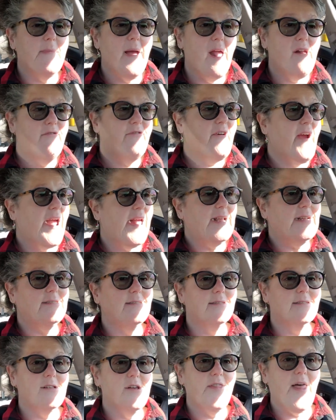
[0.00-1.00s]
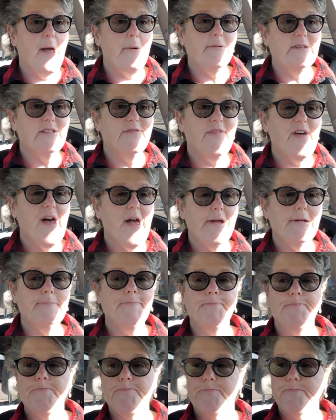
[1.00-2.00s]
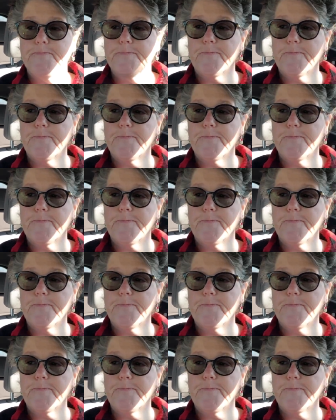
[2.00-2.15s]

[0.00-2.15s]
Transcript: my friends, so that was fun.